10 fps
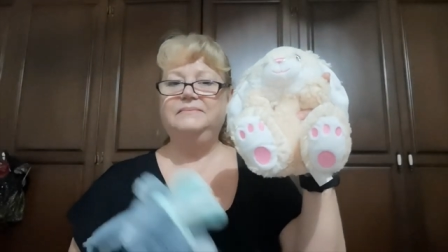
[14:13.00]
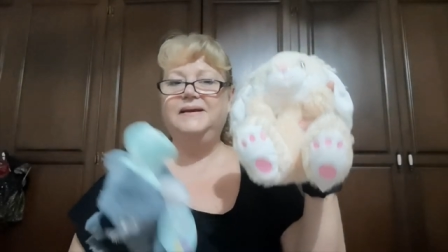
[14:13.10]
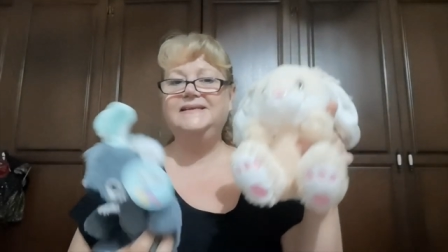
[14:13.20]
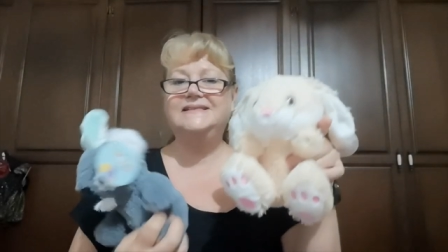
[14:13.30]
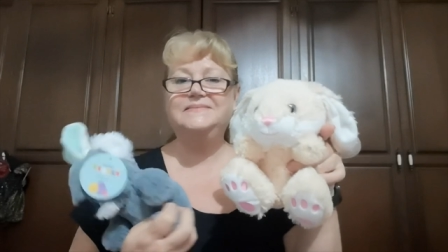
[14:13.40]

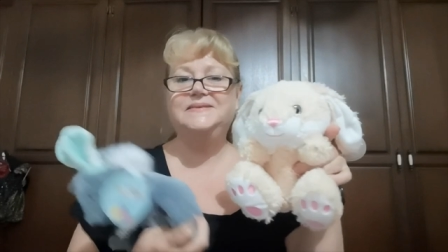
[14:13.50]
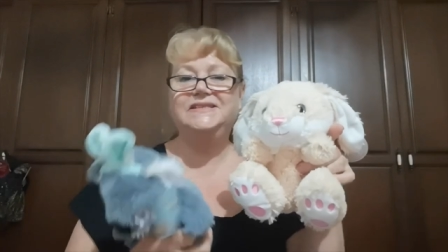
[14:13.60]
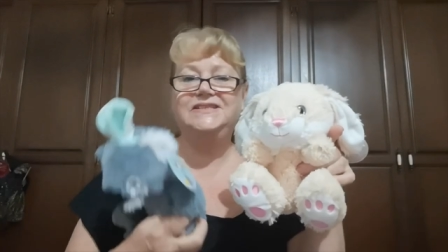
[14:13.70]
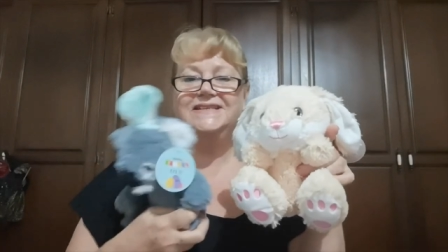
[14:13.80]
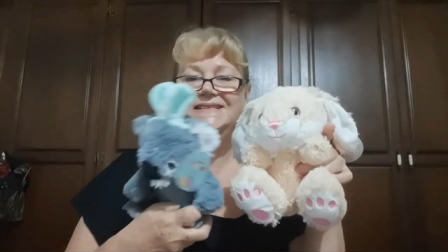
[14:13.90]
Make some
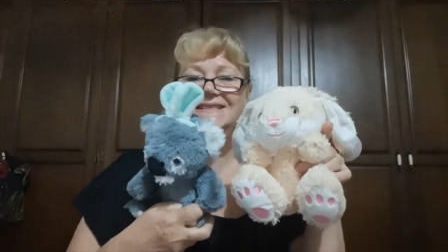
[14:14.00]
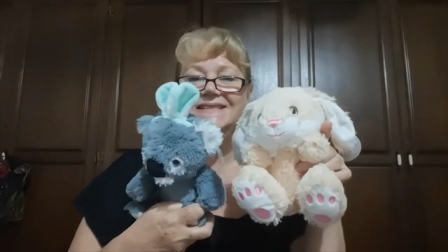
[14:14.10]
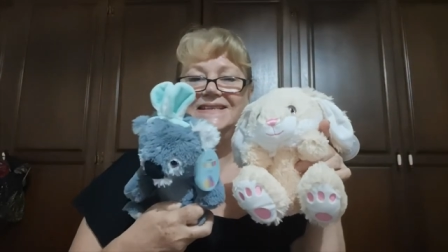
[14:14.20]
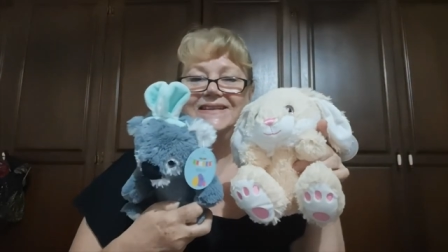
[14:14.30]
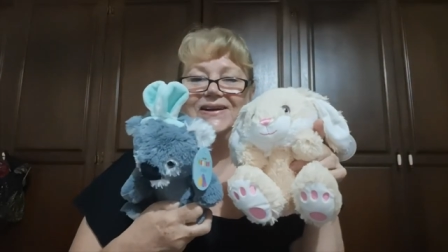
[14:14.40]

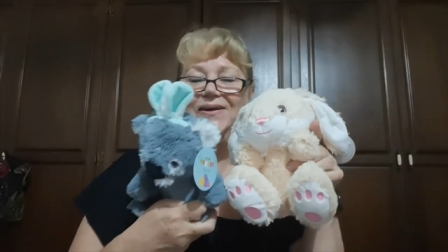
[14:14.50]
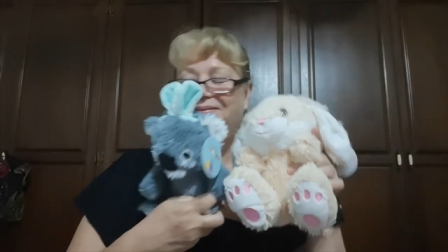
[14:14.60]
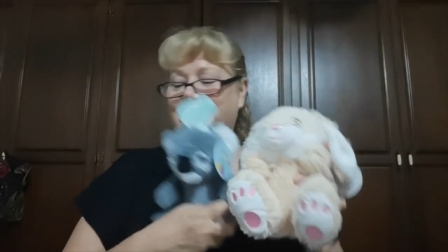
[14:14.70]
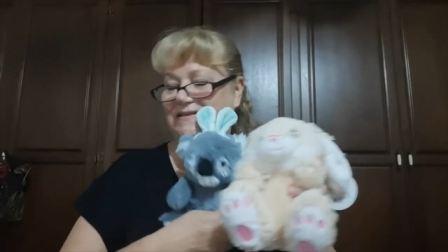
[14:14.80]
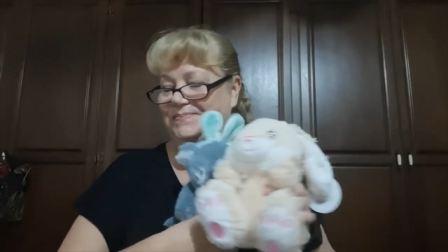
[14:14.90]
suggestions in the
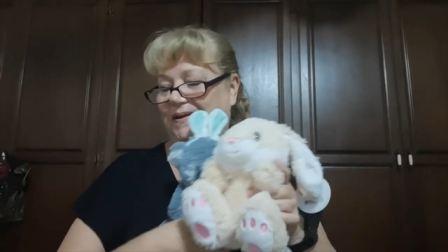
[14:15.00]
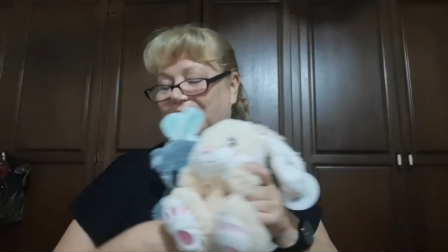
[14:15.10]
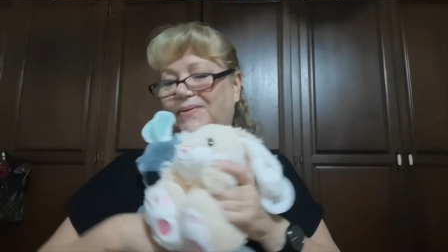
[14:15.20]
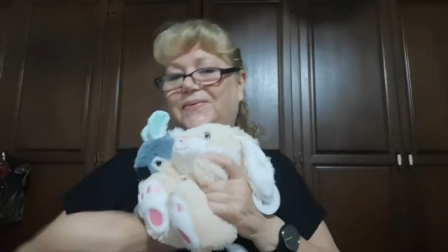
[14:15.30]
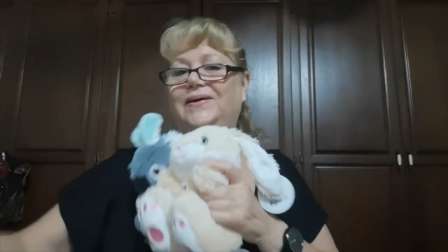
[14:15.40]
comments
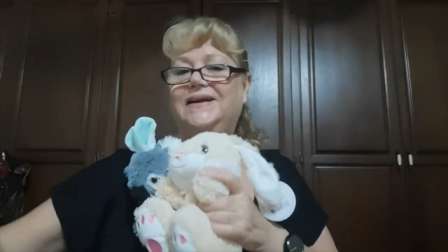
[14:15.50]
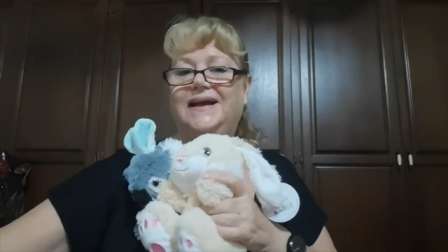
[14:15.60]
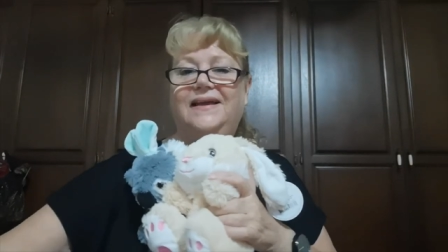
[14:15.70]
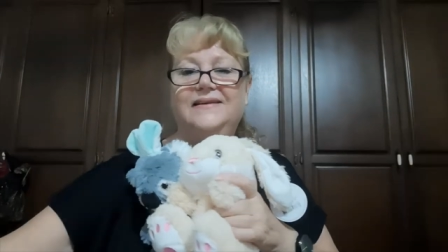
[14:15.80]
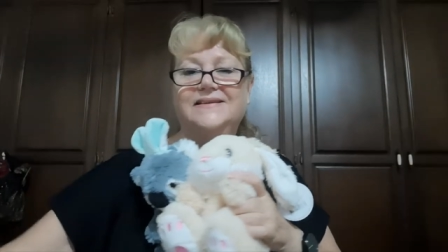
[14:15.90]
below what
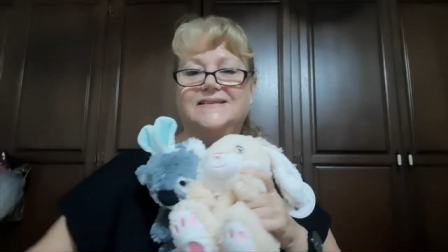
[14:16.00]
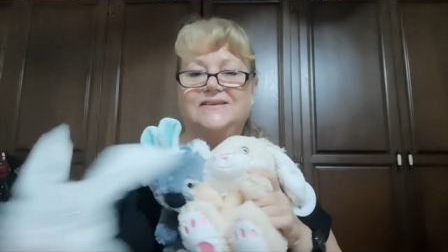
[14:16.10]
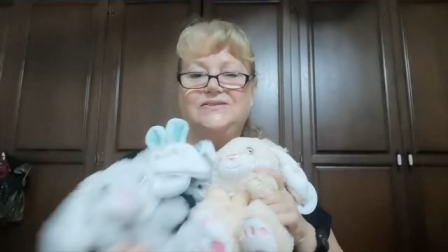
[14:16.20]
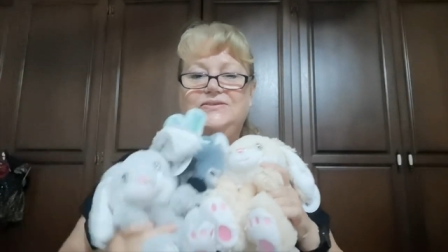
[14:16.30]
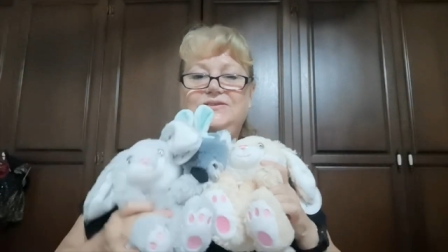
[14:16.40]
colours
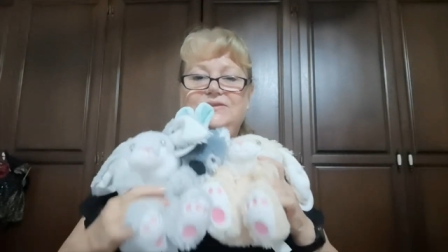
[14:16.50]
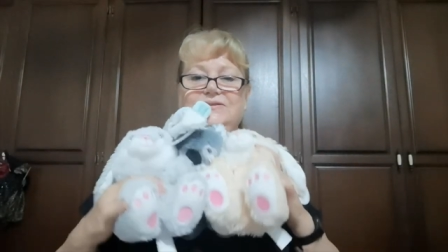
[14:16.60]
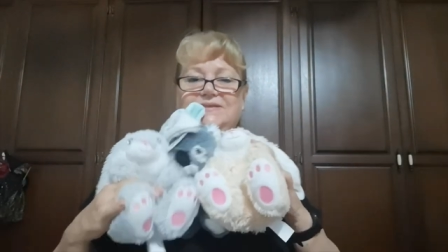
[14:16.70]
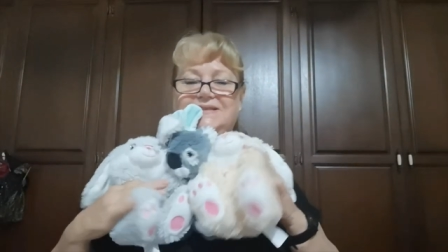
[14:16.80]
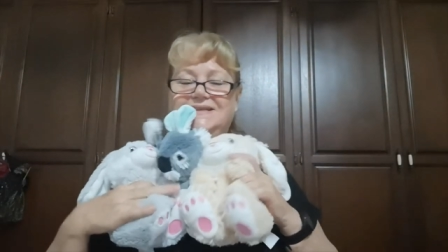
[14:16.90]
I should
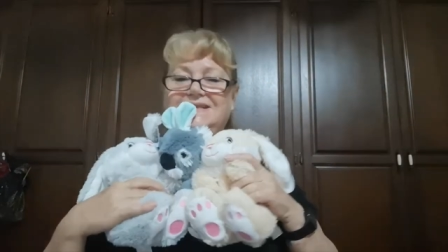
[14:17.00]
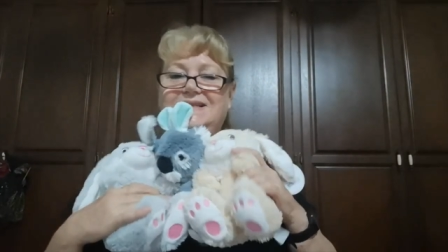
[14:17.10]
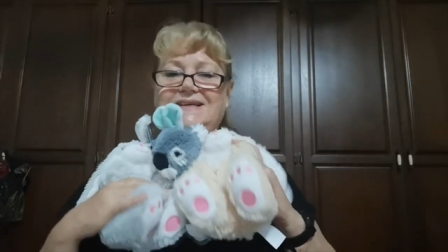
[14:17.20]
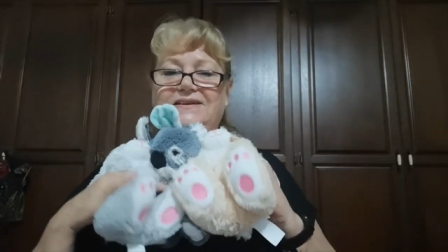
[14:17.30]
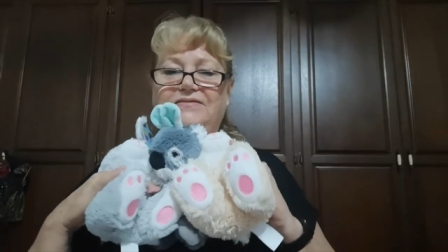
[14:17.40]
use. I
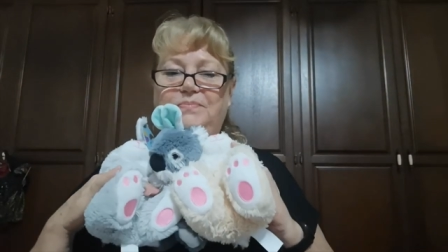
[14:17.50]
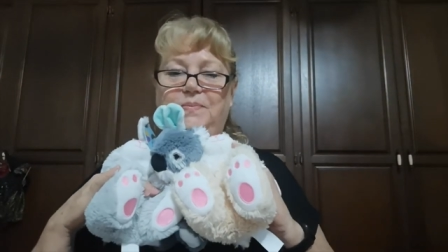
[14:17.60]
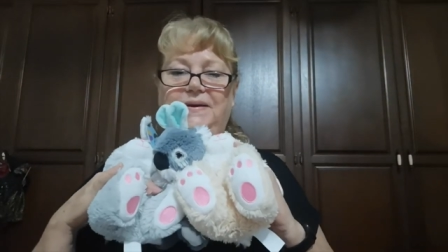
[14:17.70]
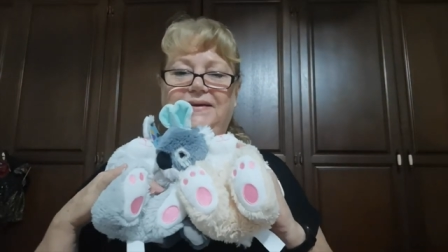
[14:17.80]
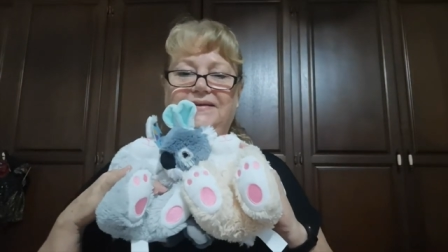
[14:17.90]
did think of
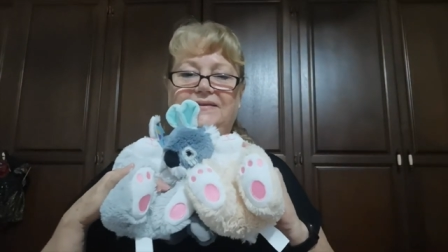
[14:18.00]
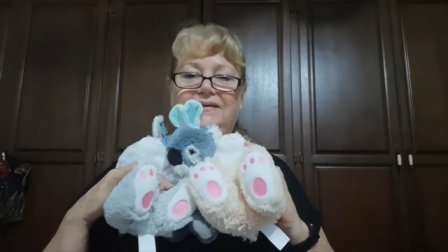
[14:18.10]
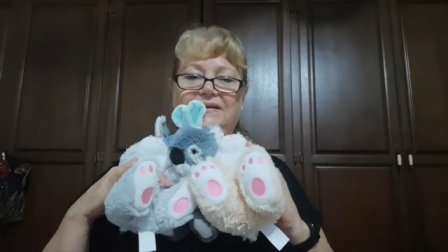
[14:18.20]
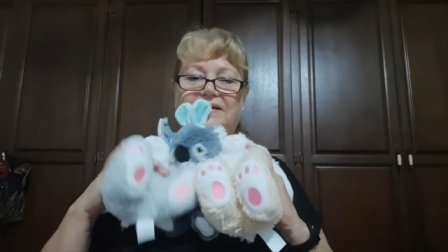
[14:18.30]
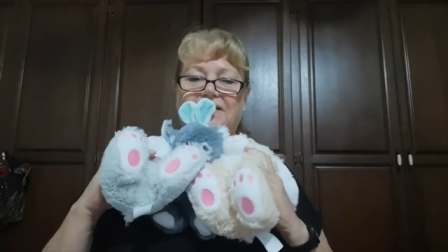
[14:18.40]
pink
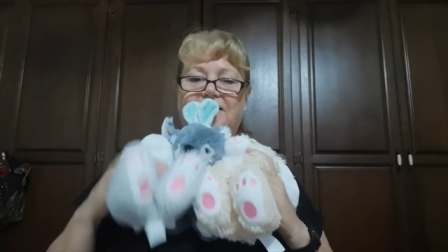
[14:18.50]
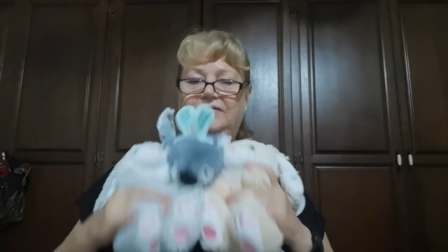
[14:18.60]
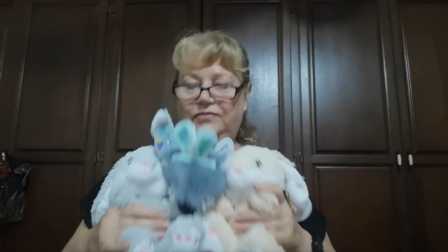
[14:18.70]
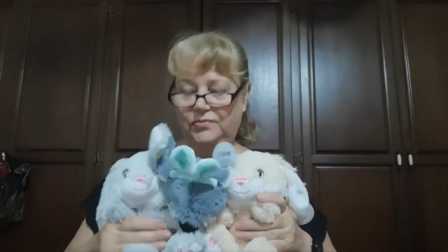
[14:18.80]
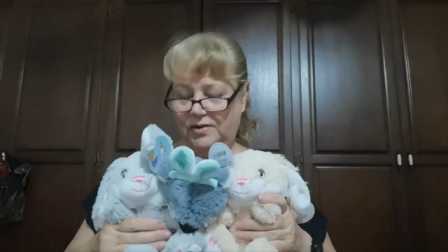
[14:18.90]

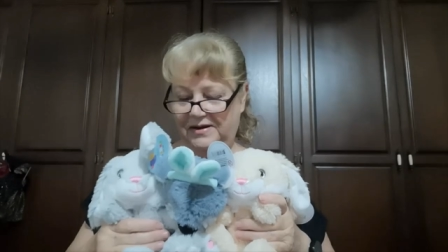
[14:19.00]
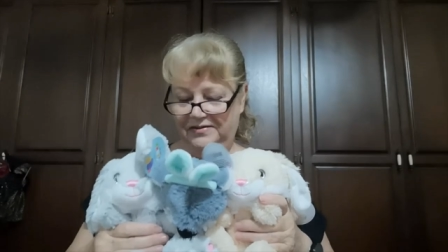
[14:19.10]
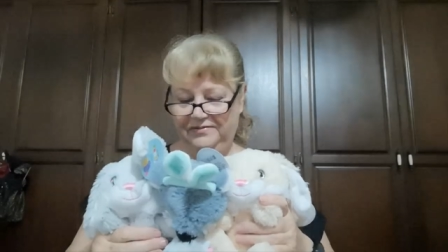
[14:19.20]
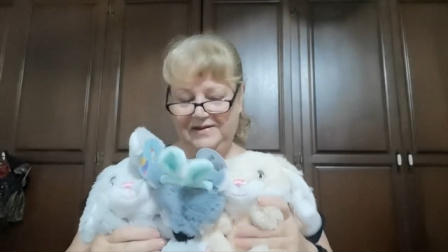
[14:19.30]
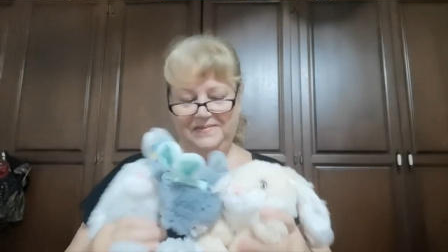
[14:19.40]
for one
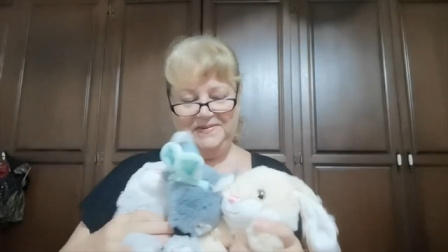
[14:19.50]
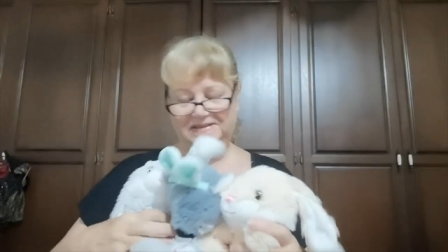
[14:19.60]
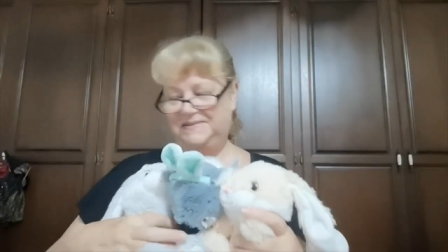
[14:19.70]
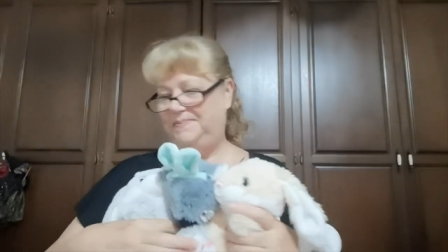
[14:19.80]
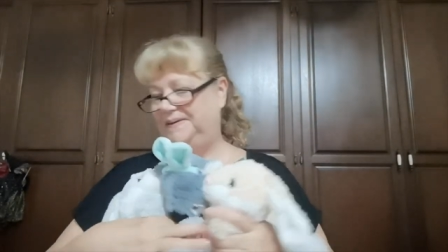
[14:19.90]
of the
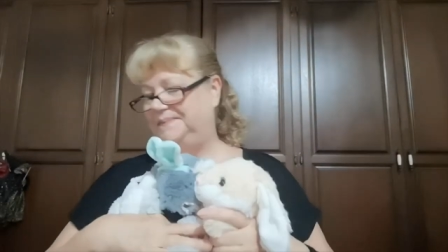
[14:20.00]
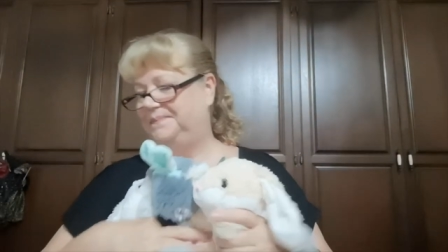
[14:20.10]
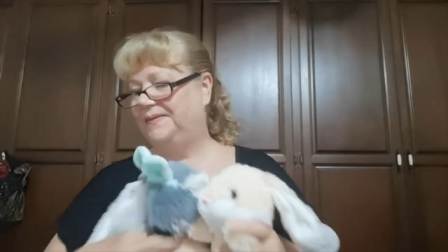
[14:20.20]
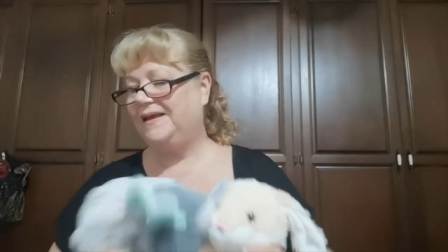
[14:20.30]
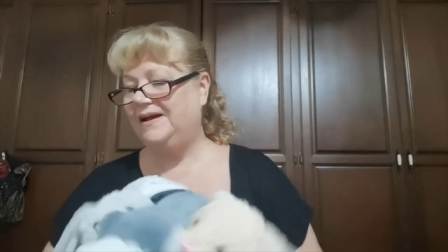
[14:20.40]
rabbits, but
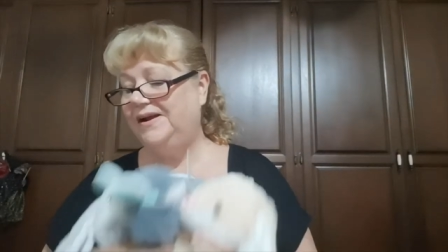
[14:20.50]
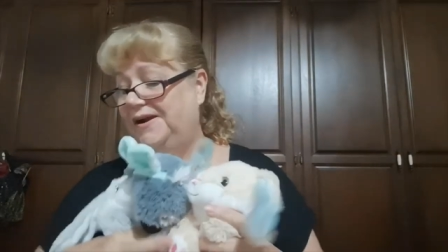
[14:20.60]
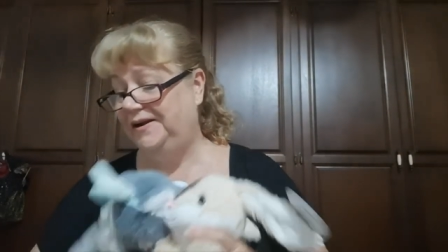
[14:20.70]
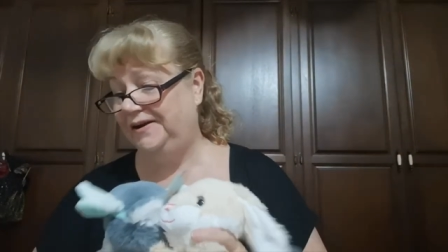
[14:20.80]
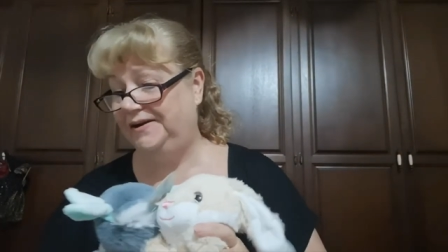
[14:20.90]
I
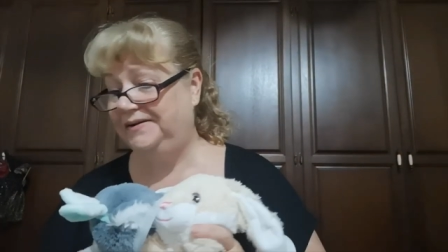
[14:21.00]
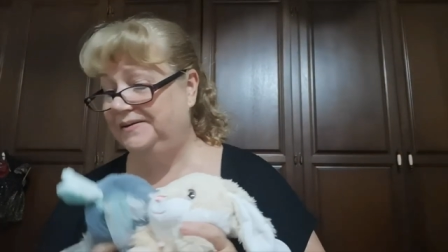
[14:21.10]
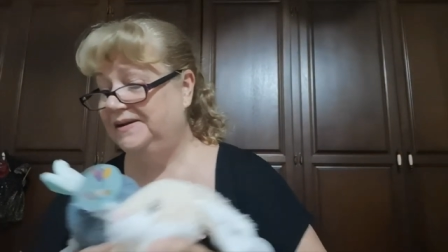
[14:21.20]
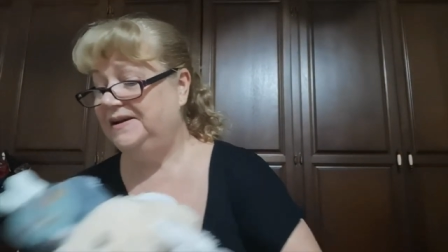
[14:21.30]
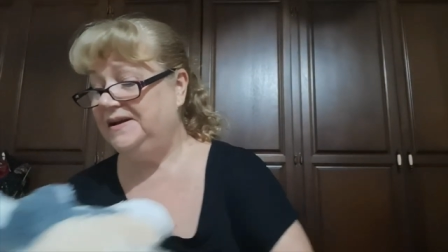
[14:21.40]
don't know.